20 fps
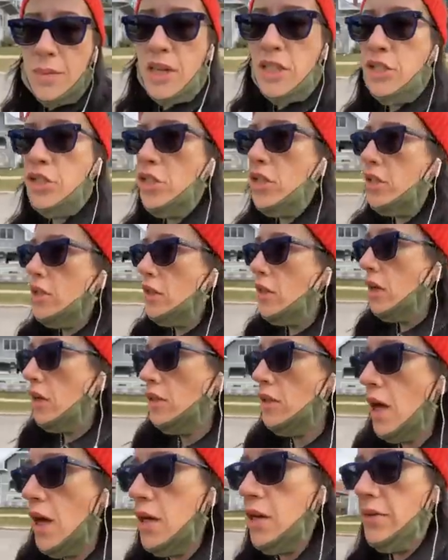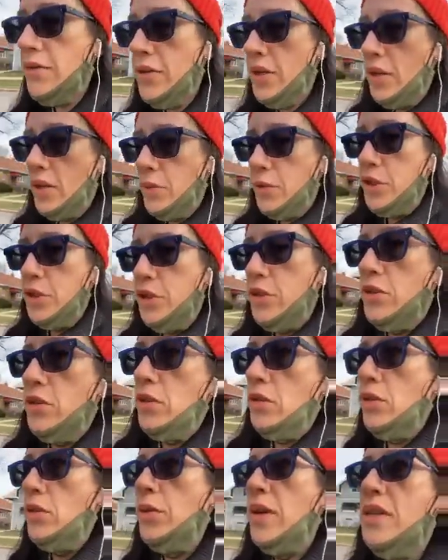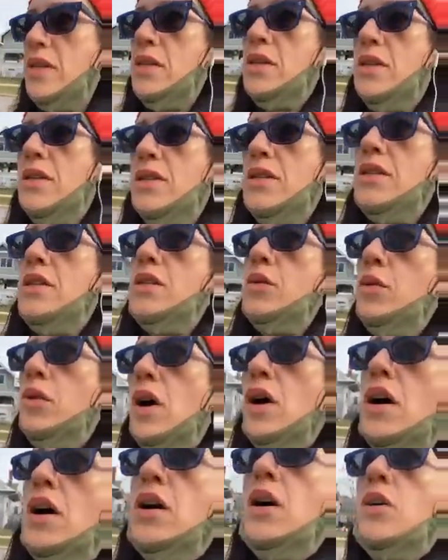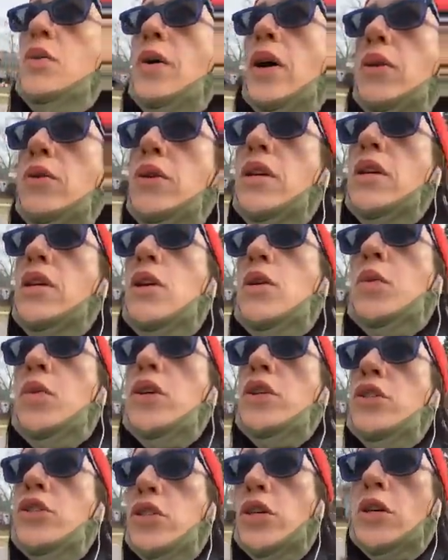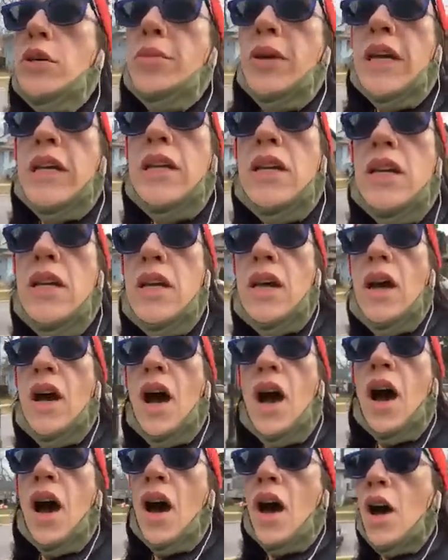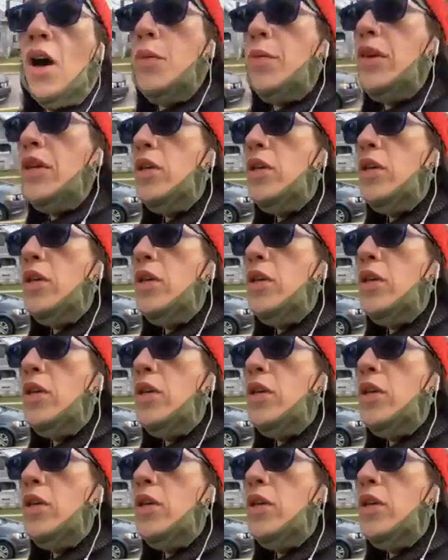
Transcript: around here were German, but you can also see, so I was talking about this